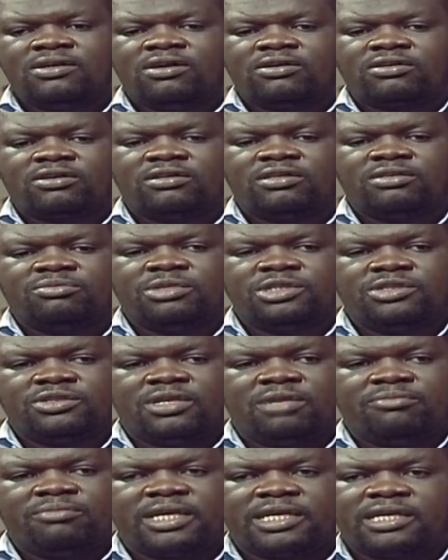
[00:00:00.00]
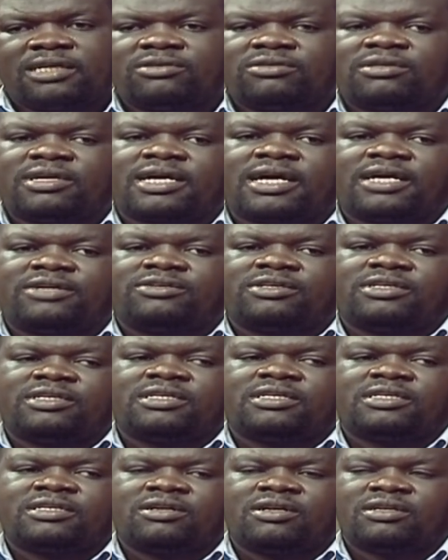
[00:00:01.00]
or contribution I'm making to the country
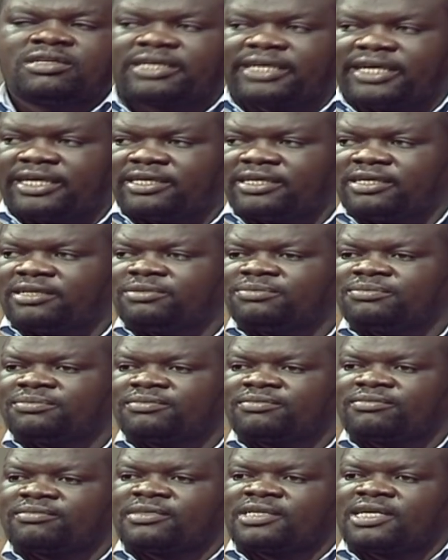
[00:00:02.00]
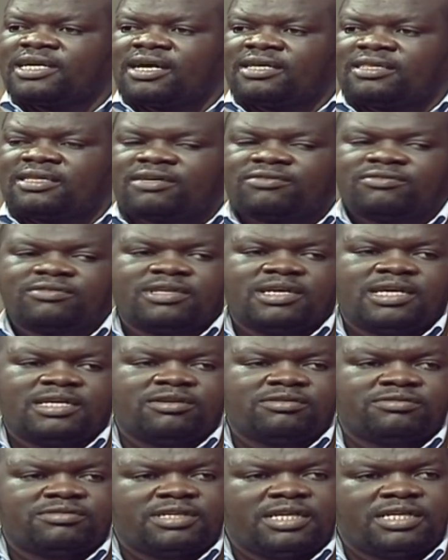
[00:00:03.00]
called Kenya. I think for the head of
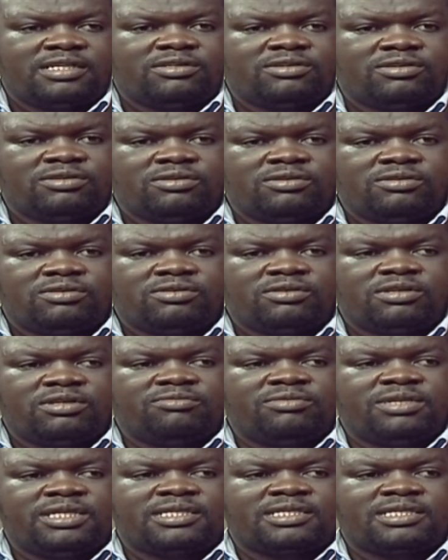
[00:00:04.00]
state to, to give me this